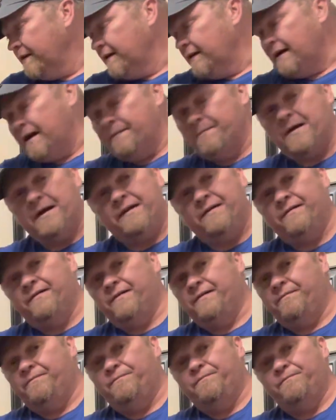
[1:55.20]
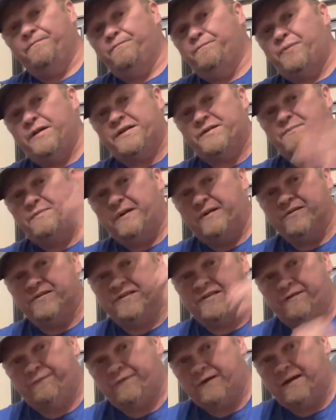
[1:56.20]
I'm not here to pitch Beatles
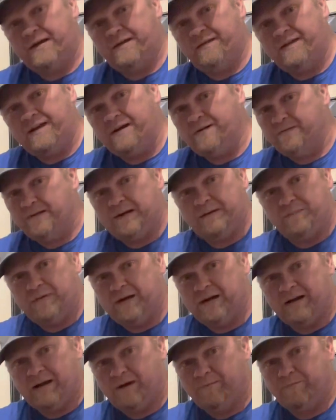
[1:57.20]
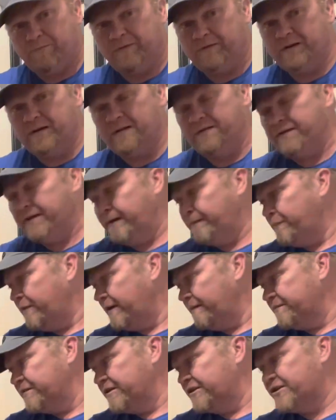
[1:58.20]
stuff at you. They don't need me to help with anything, but
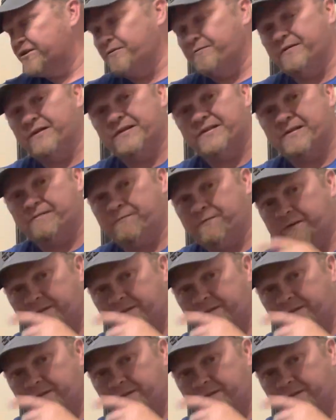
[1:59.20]
I'm just showing you some of the